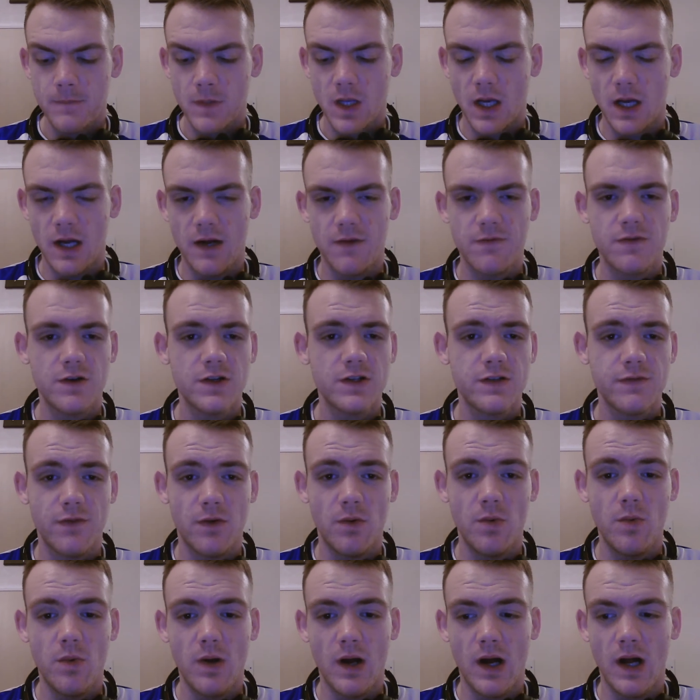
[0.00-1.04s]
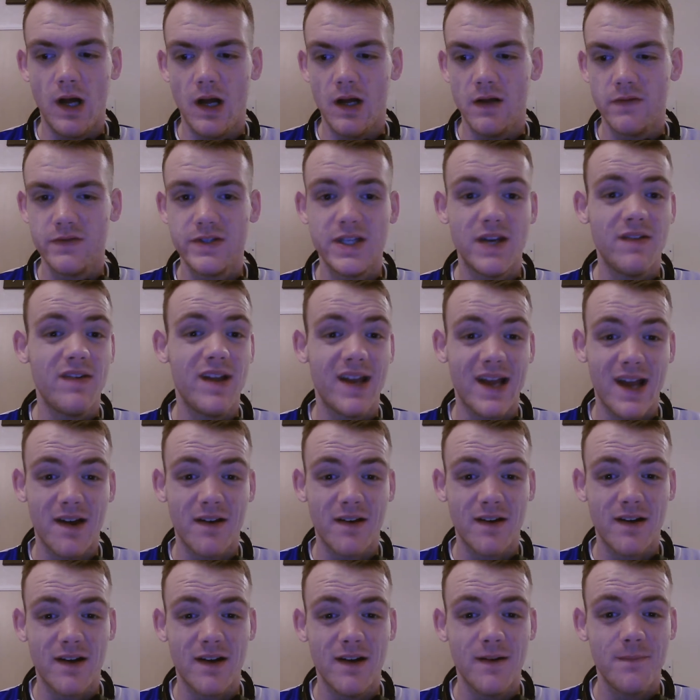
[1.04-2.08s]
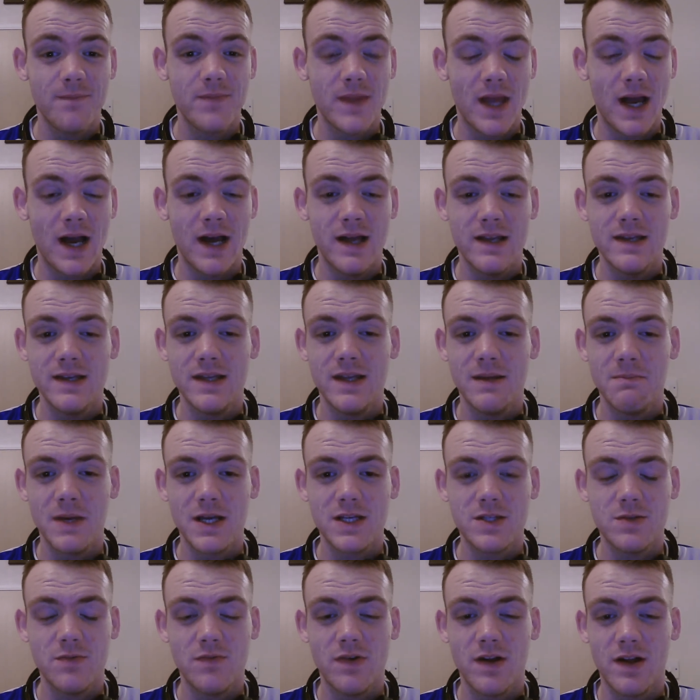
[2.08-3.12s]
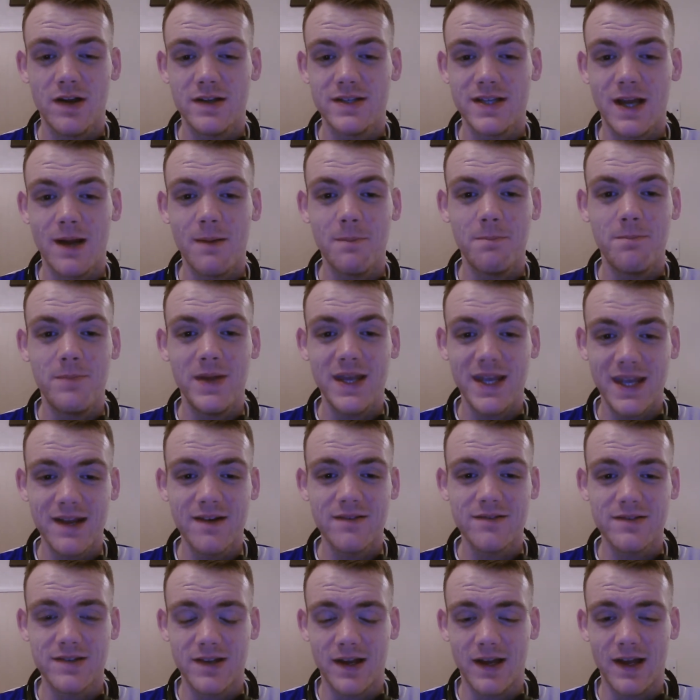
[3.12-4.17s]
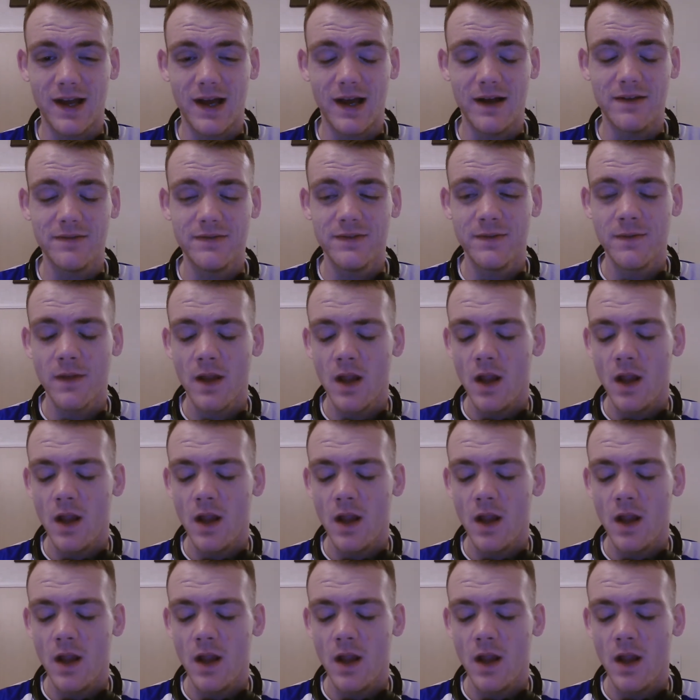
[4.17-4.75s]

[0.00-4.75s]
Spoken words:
First of all, obviously I've had a haircut, and it makes me realise how big ears I have.